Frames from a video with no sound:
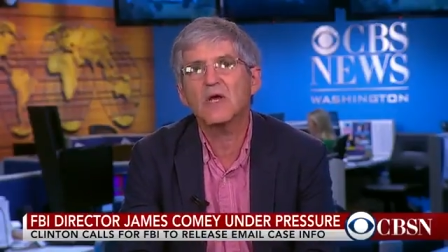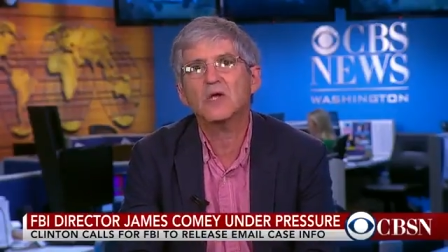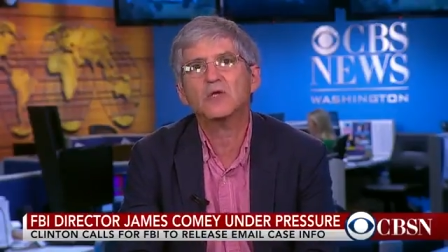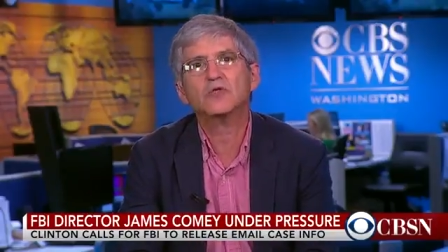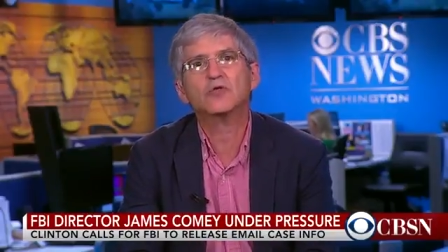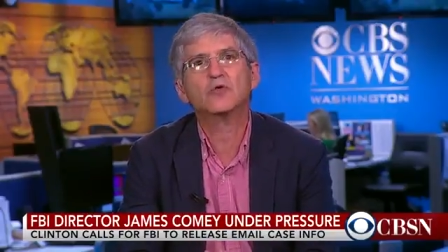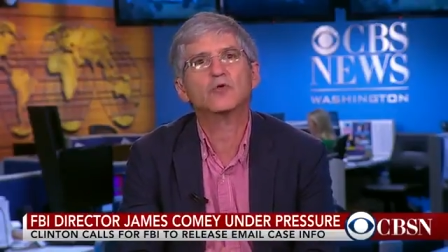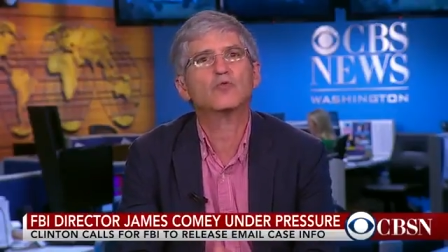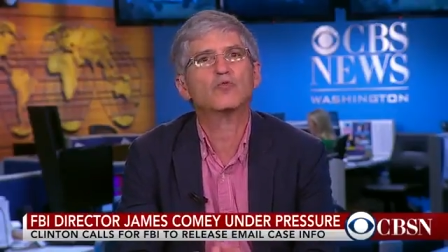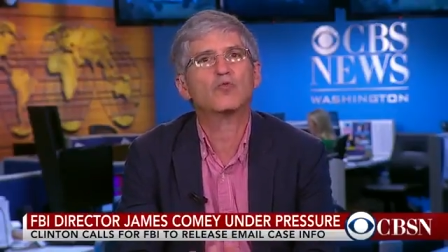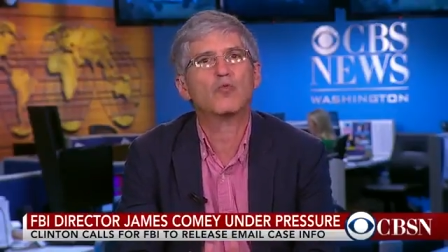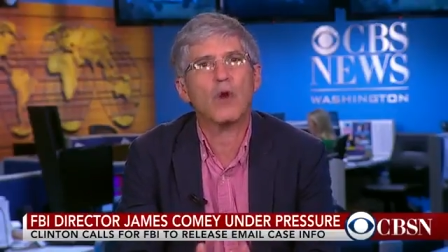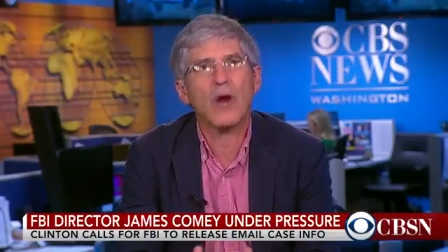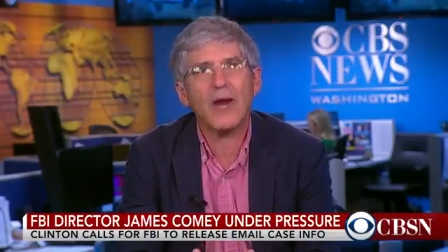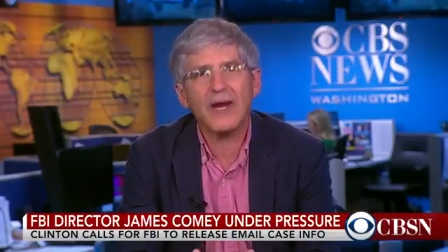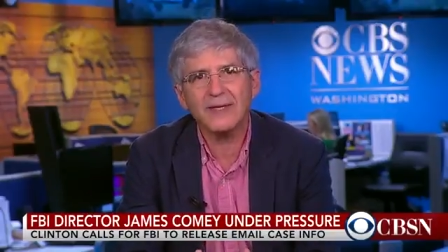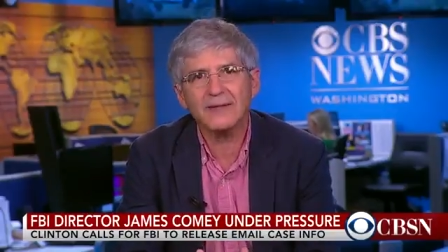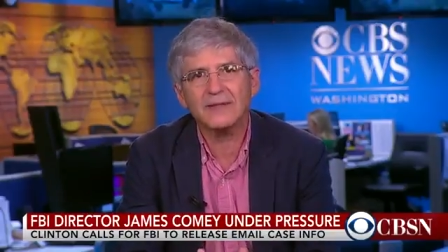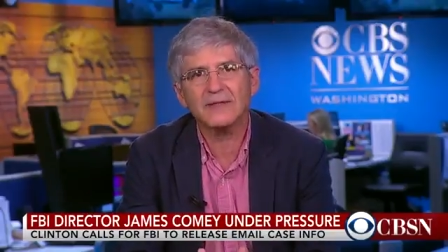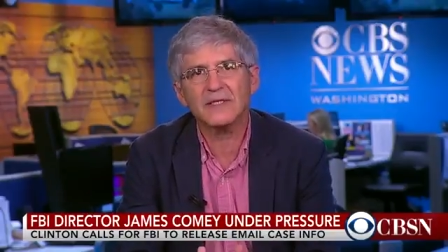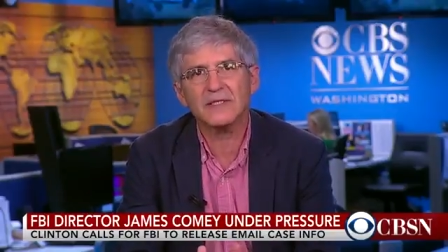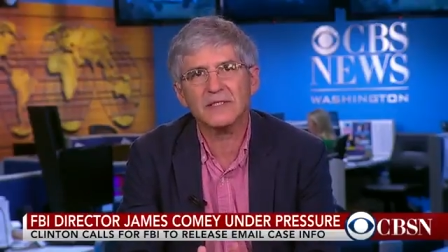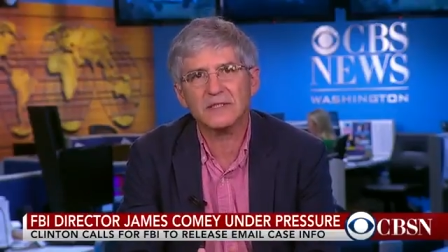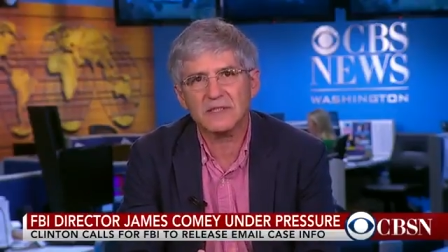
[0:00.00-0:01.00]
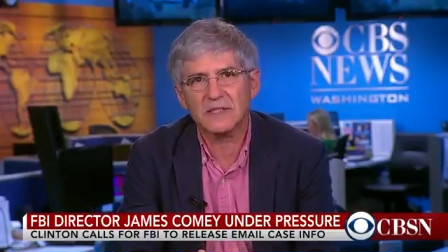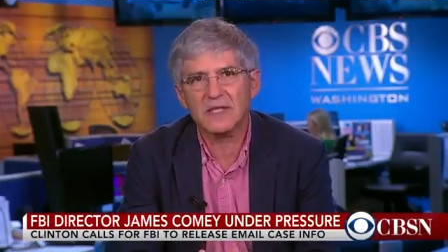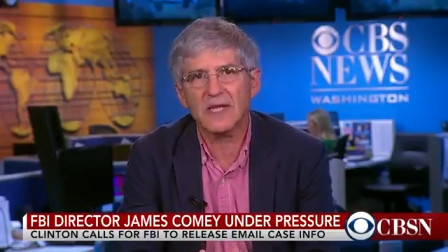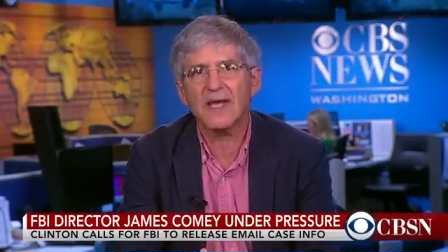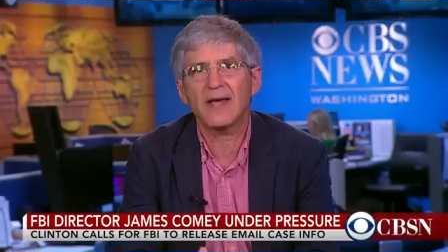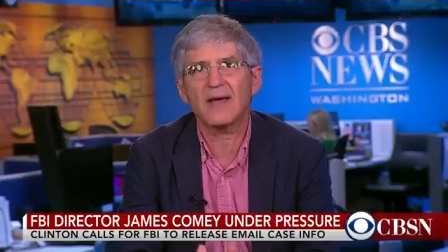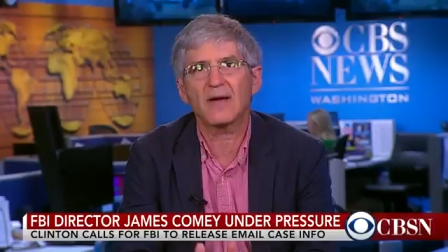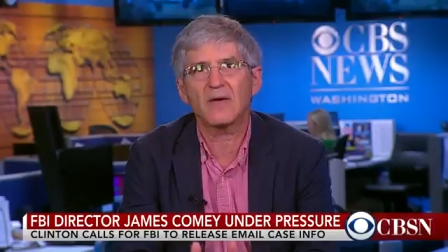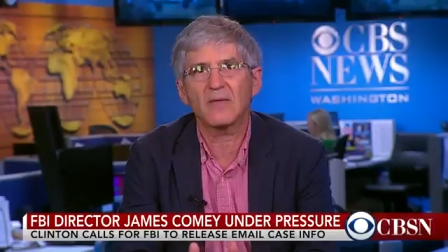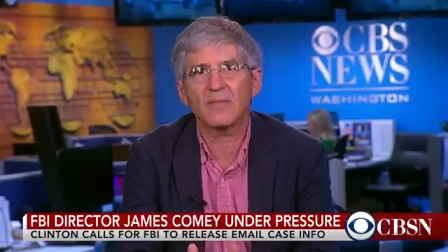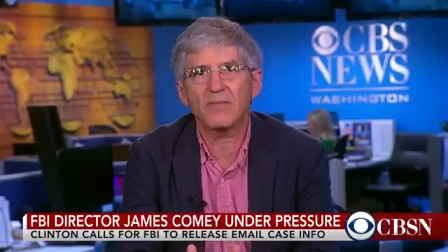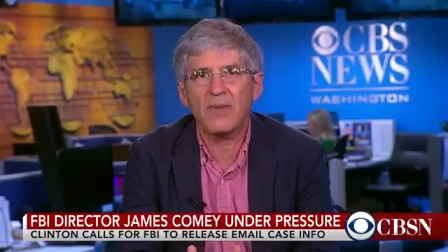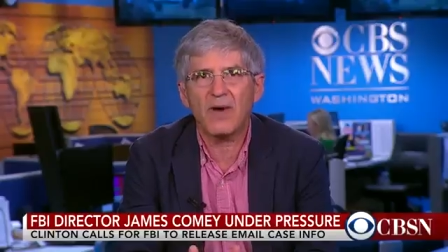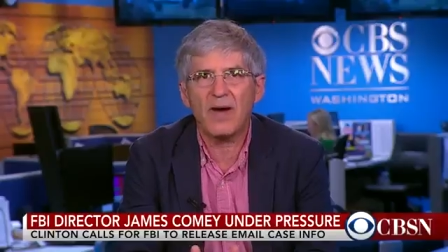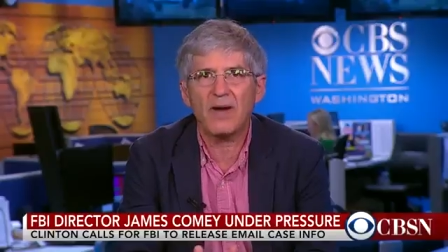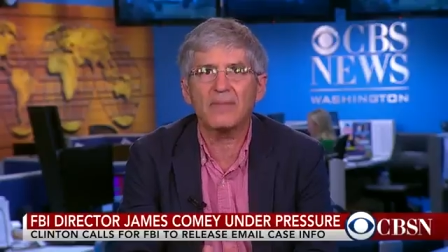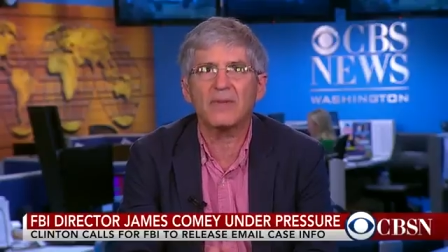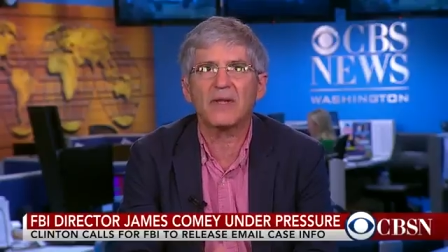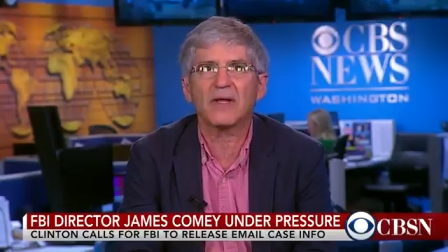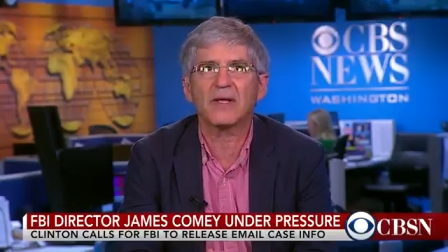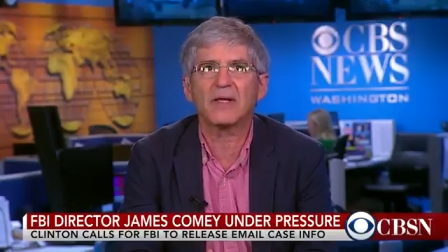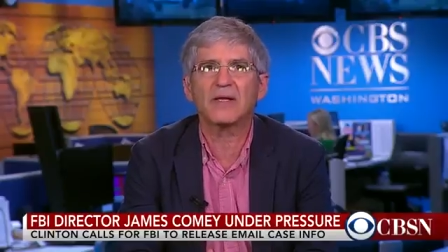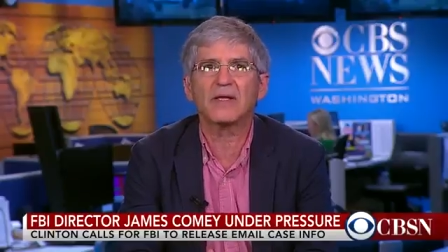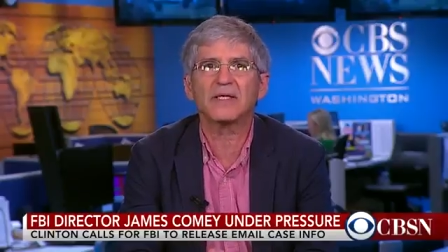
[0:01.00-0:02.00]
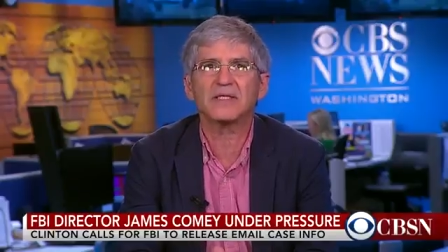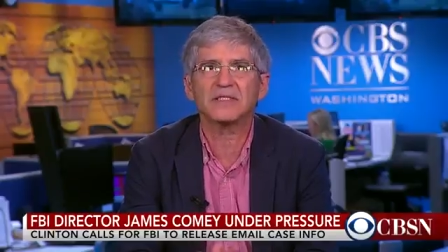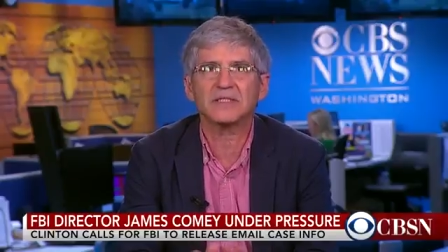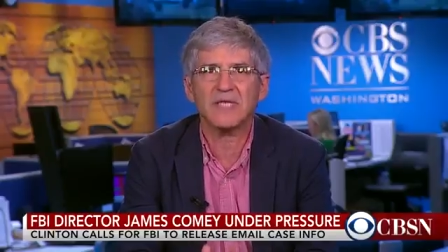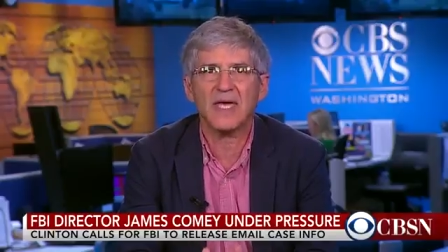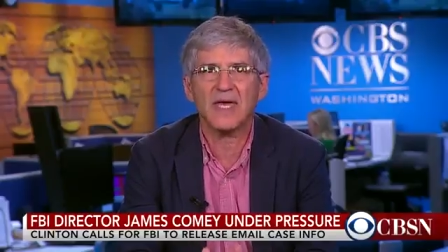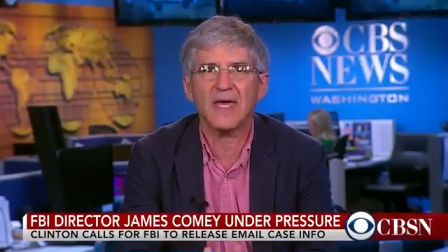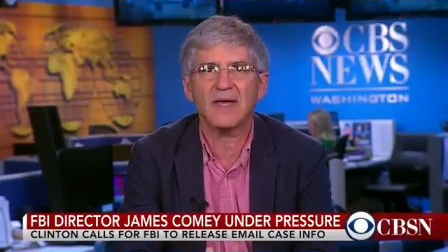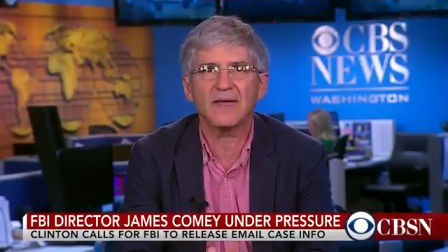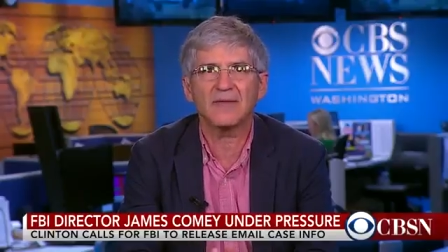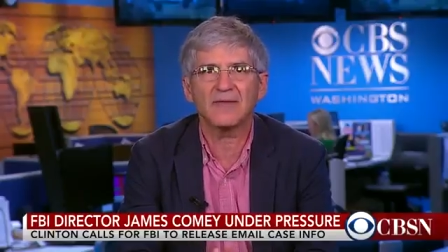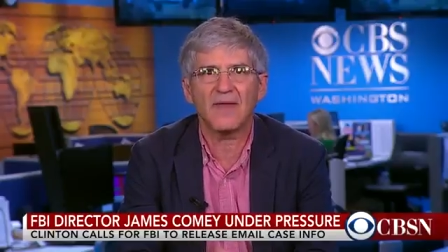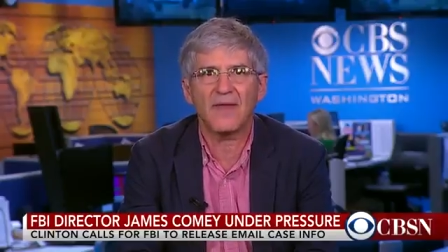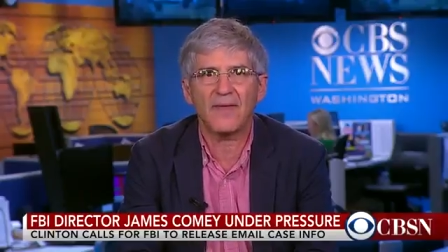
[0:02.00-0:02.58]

to write this letter publicly saying